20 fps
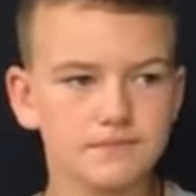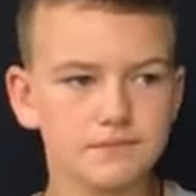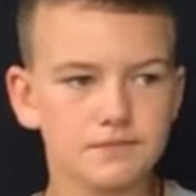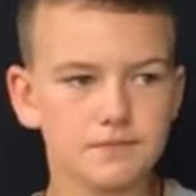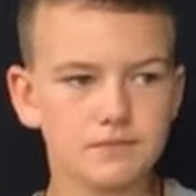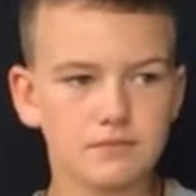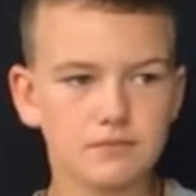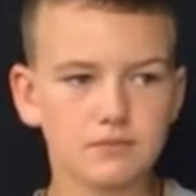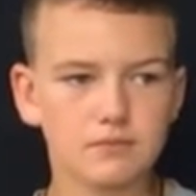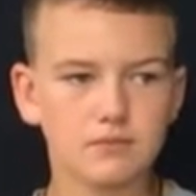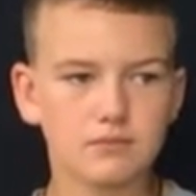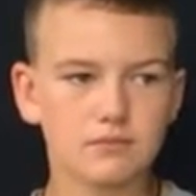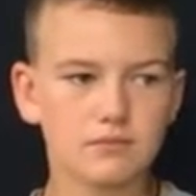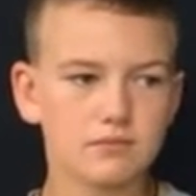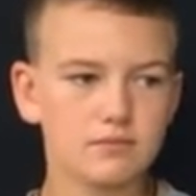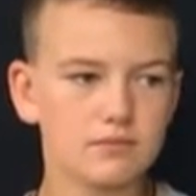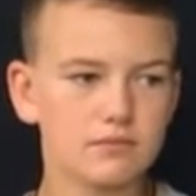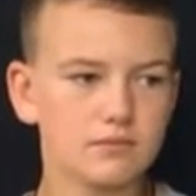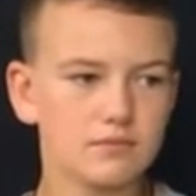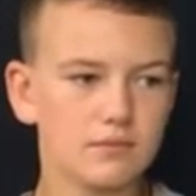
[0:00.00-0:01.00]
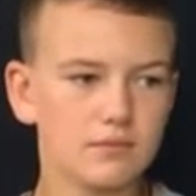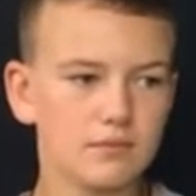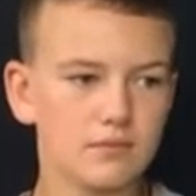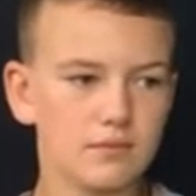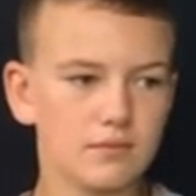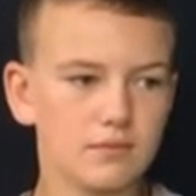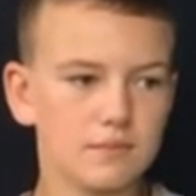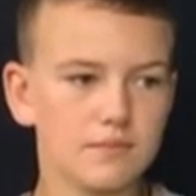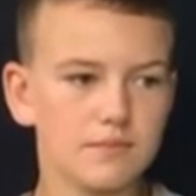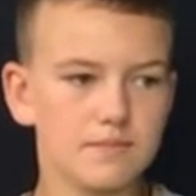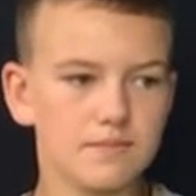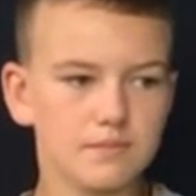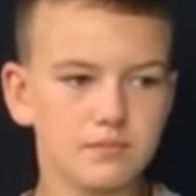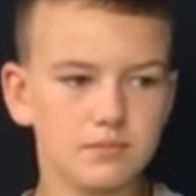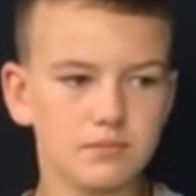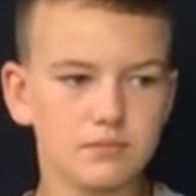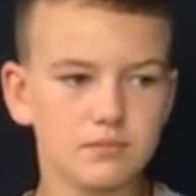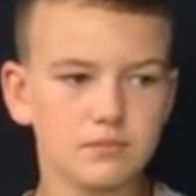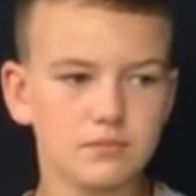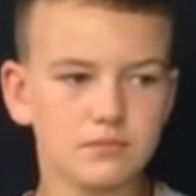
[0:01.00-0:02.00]

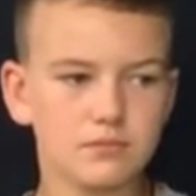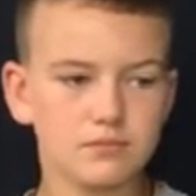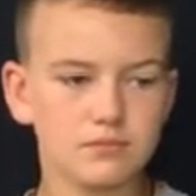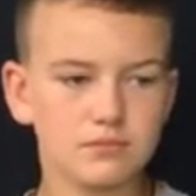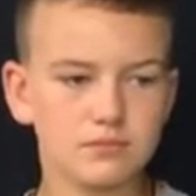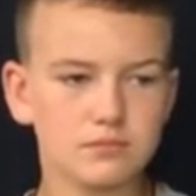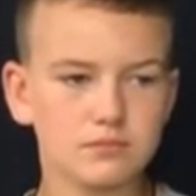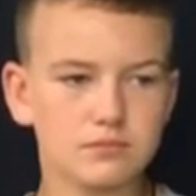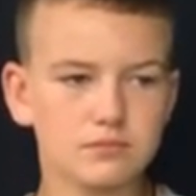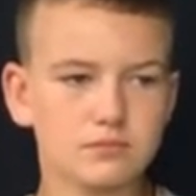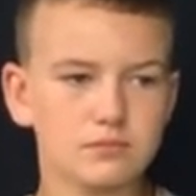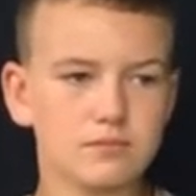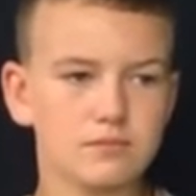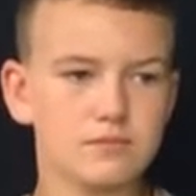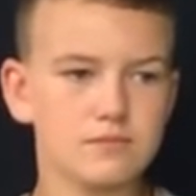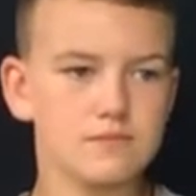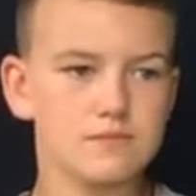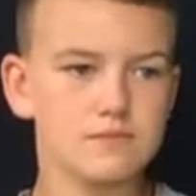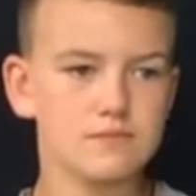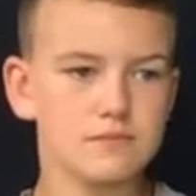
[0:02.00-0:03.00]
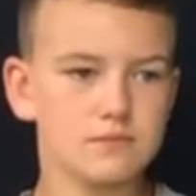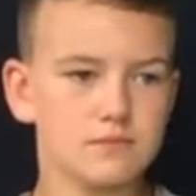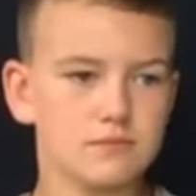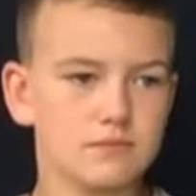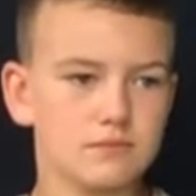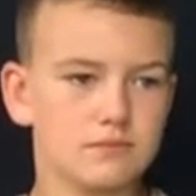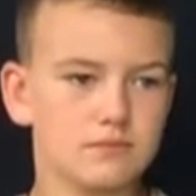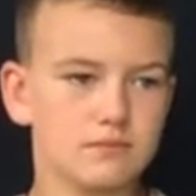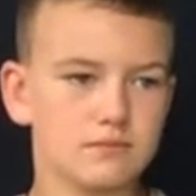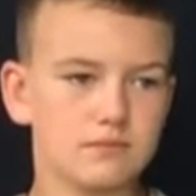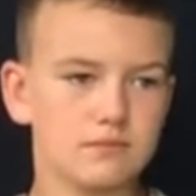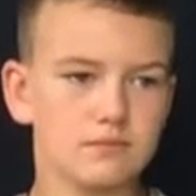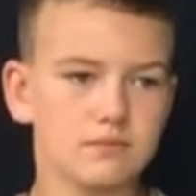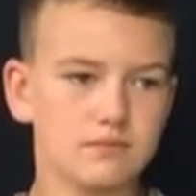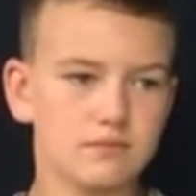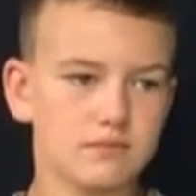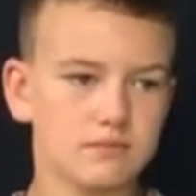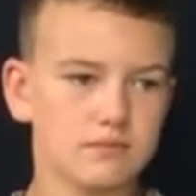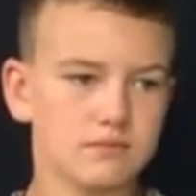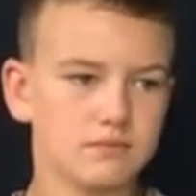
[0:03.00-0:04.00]

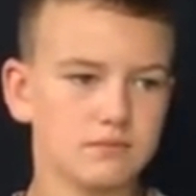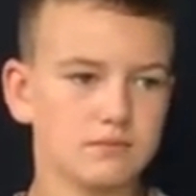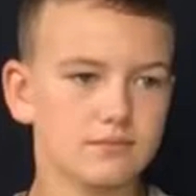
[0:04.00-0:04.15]
This person isn't speaking.